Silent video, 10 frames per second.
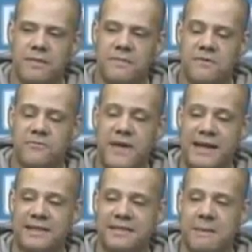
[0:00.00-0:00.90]

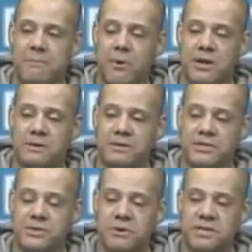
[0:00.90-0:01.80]
fact that they brought
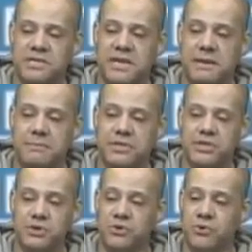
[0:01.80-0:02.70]
certain teams
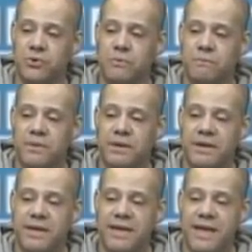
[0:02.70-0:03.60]
to
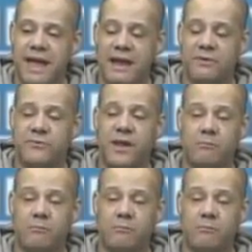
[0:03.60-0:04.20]
NFL